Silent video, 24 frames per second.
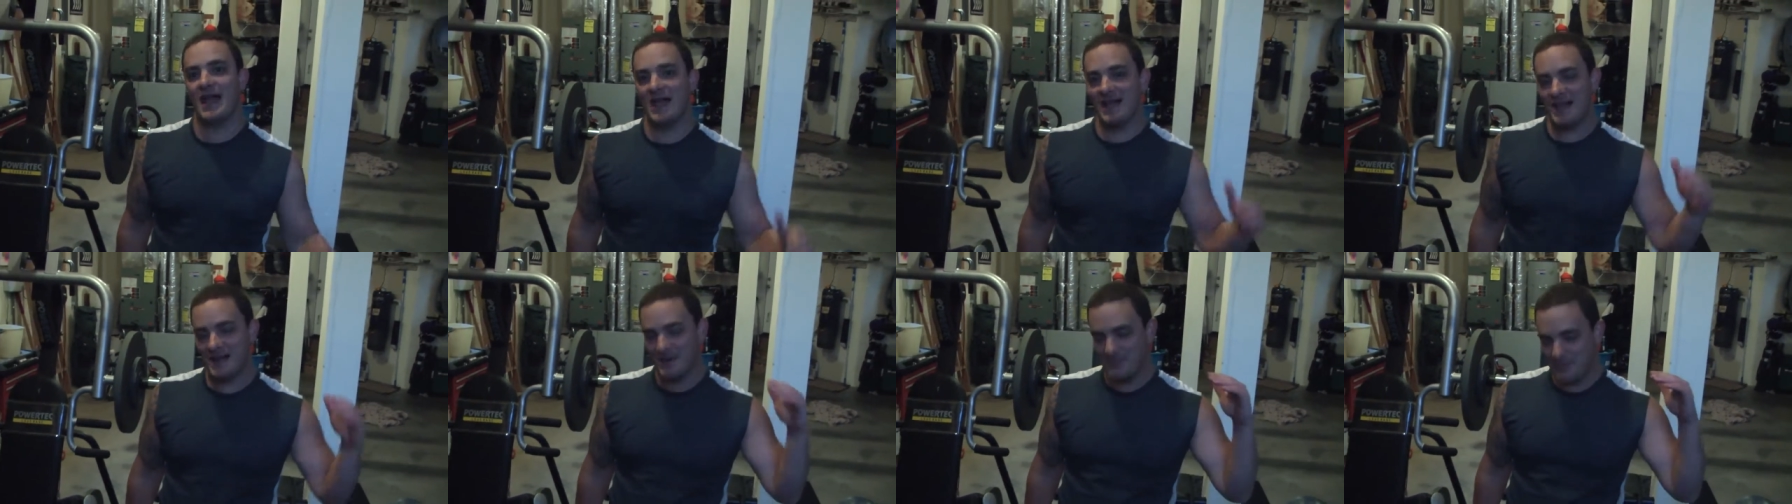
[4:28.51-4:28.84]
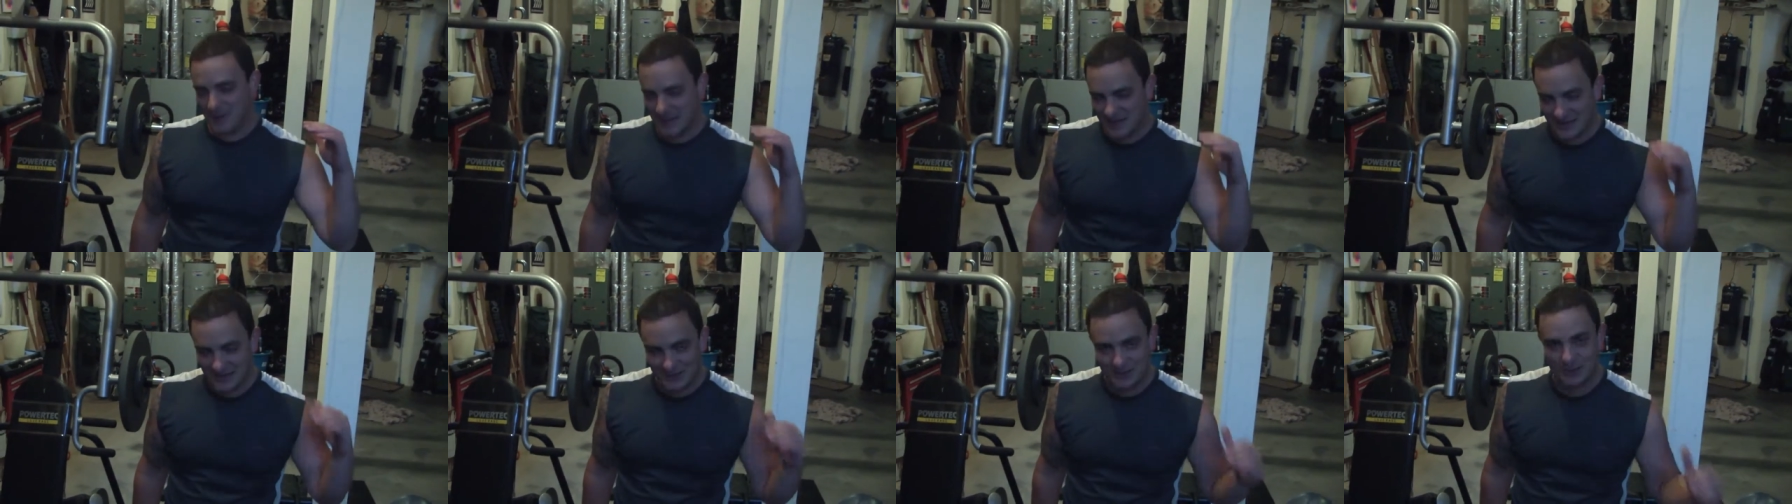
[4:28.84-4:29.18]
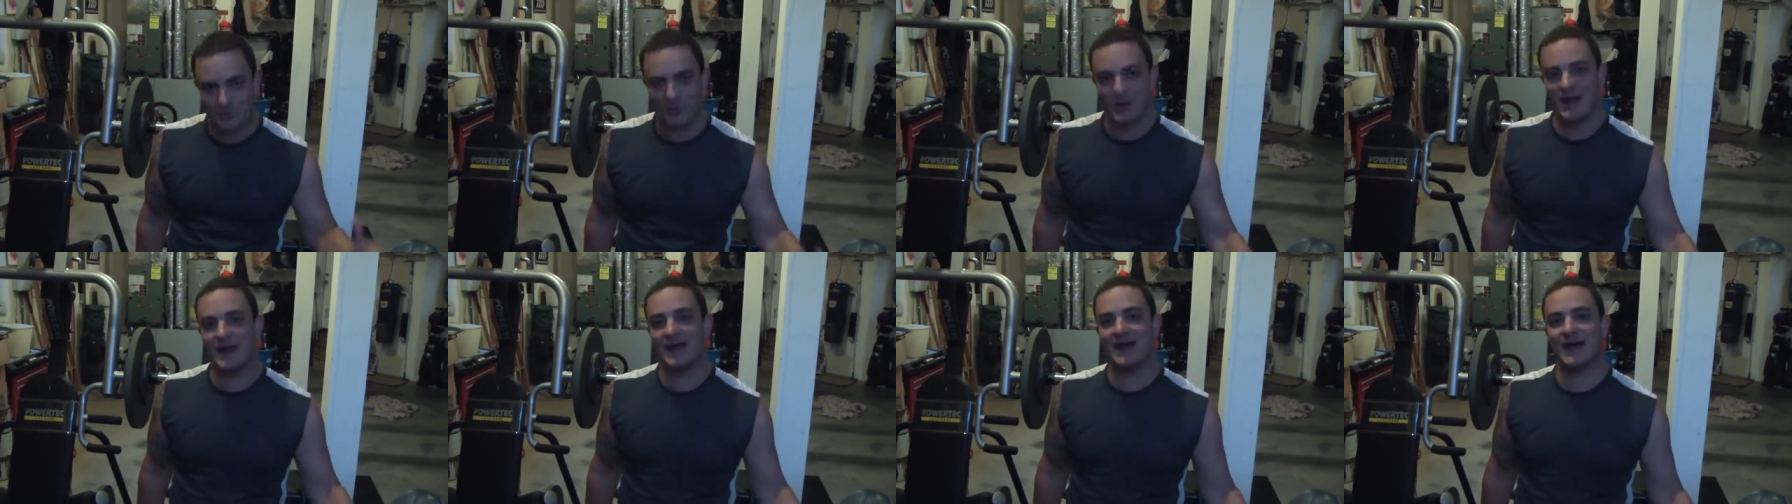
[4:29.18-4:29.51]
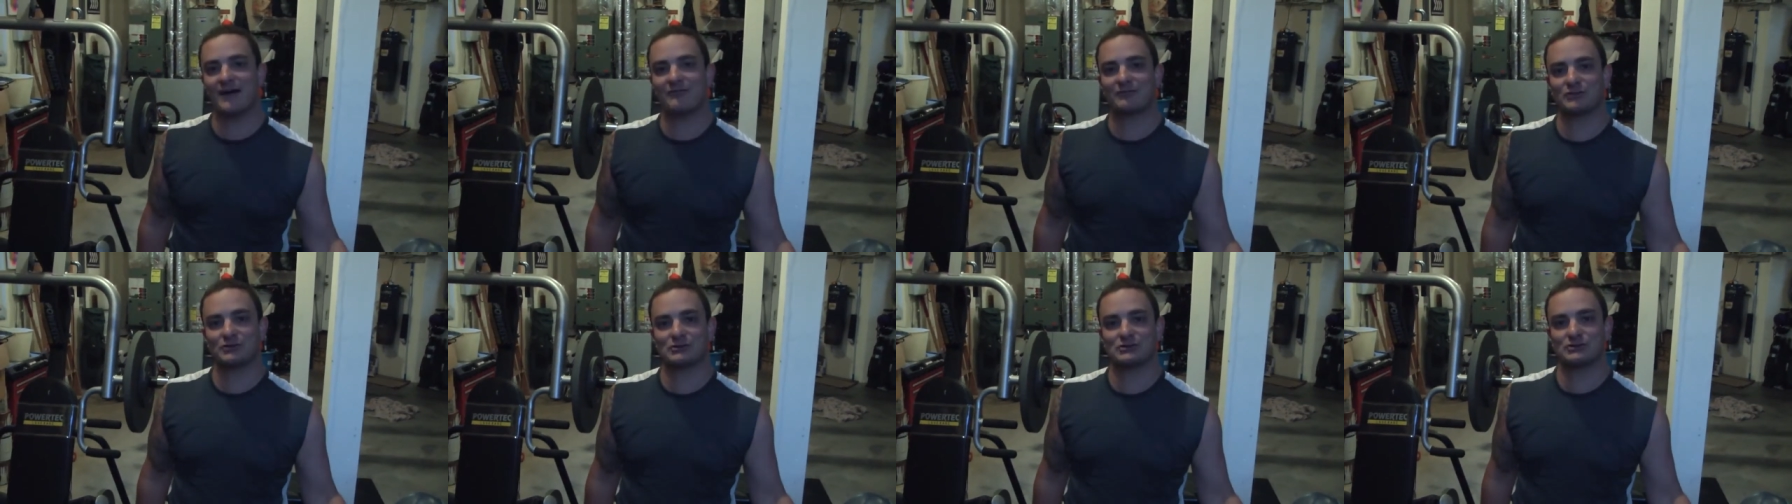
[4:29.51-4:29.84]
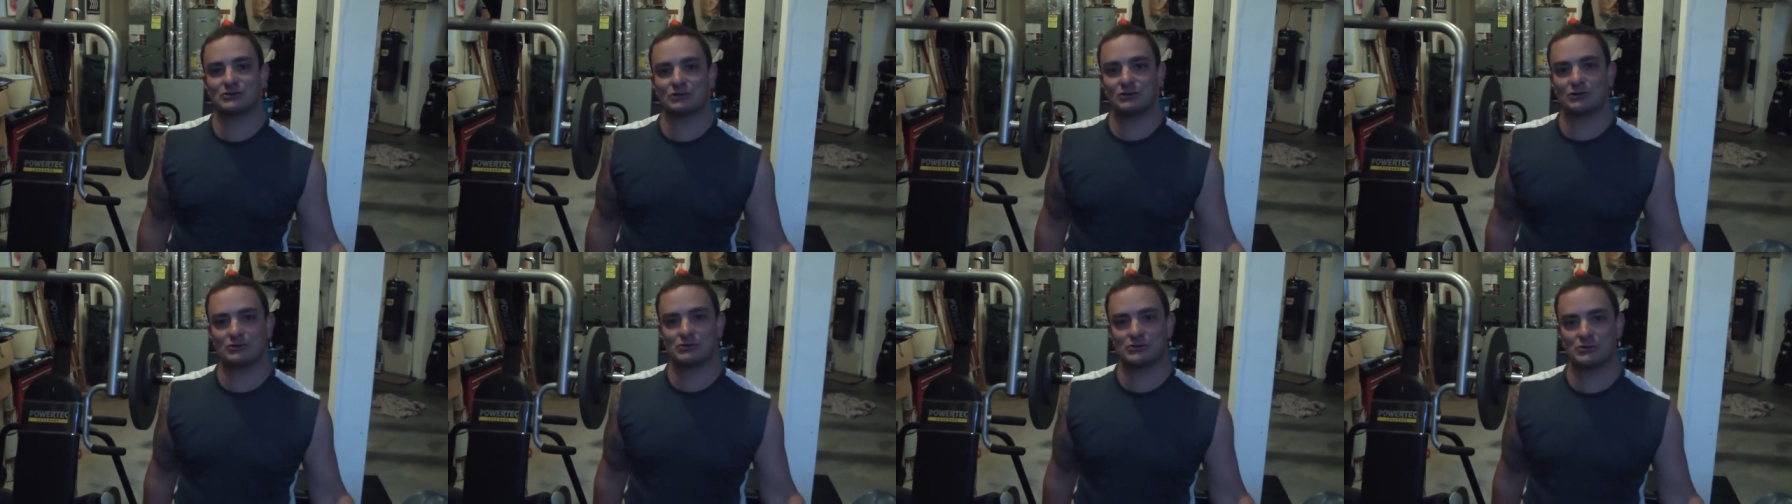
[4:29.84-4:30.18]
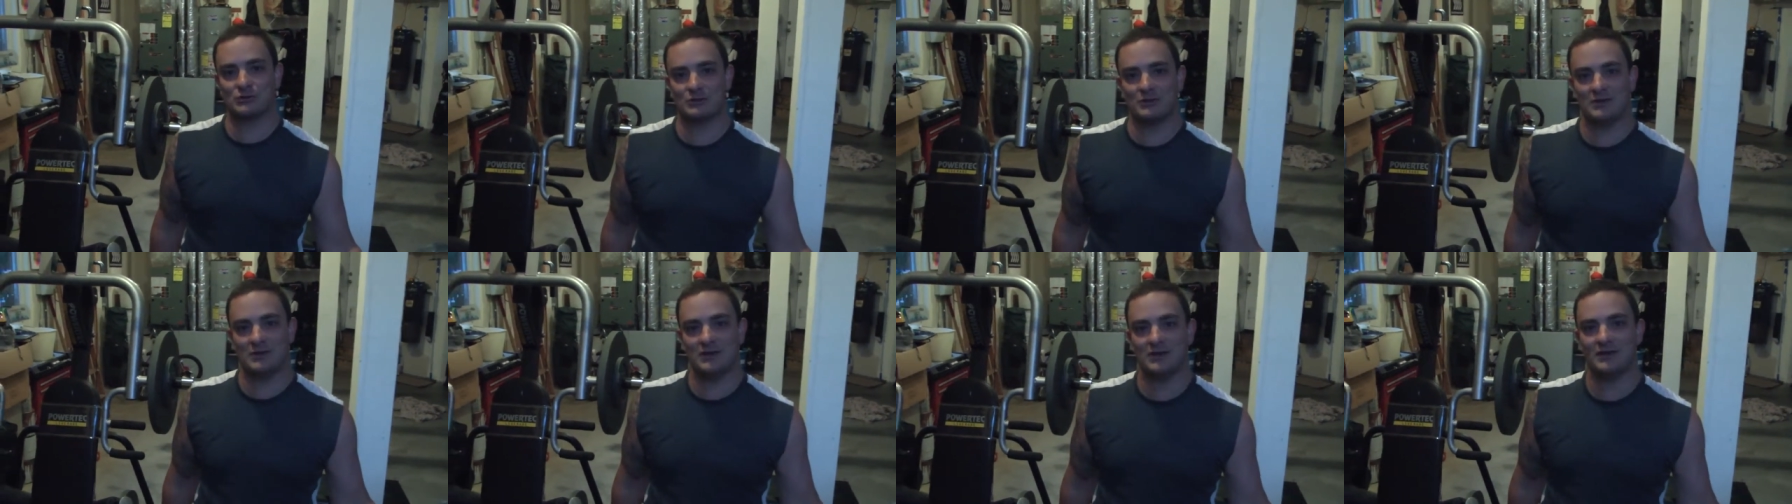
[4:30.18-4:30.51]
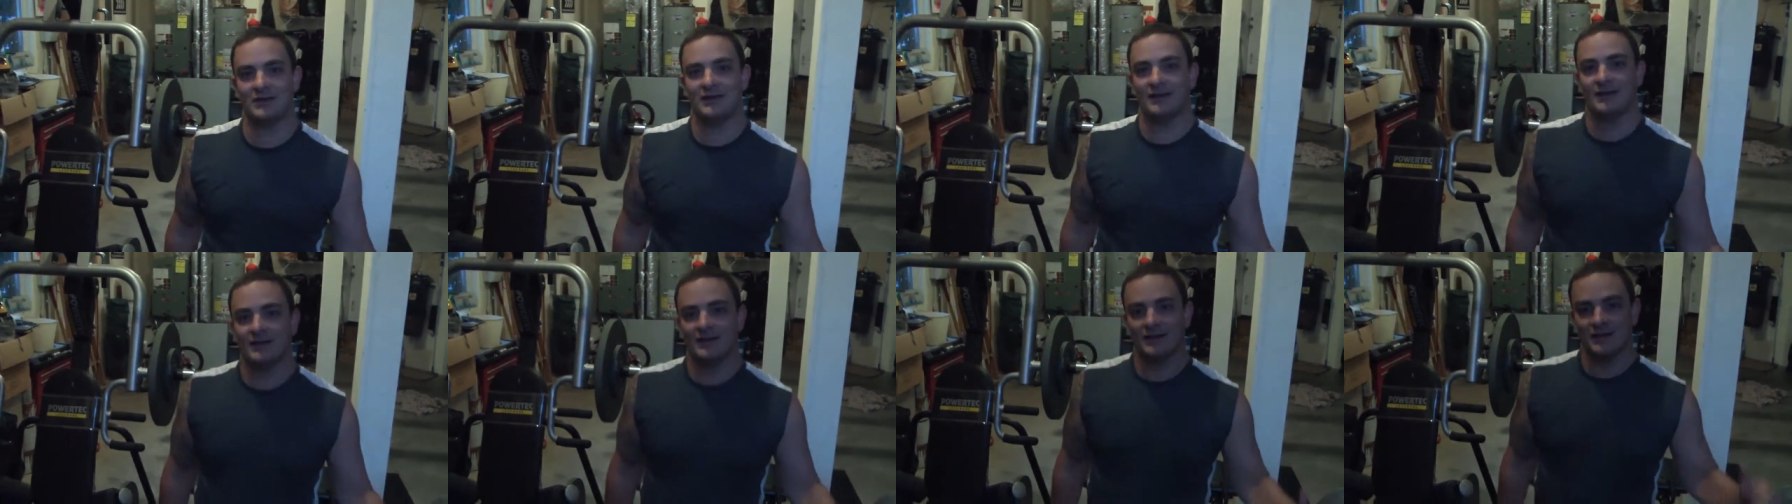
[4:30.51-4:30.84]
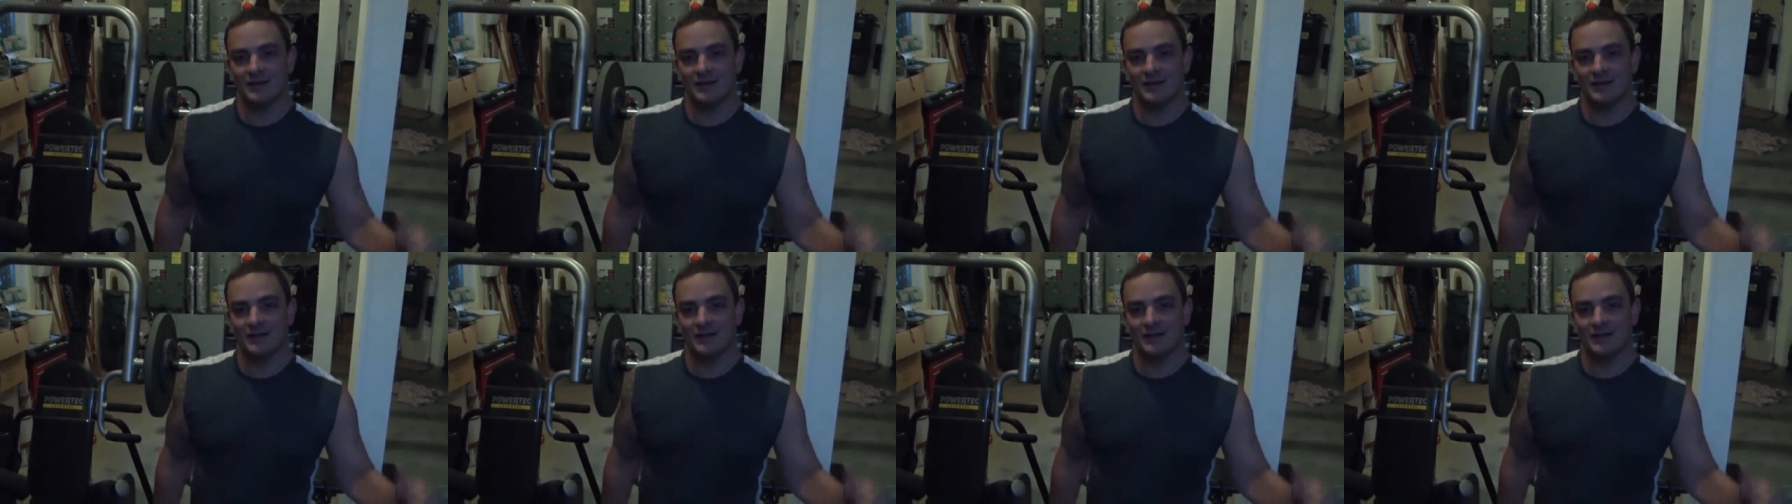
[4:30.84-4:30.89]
and immediately right after surgery.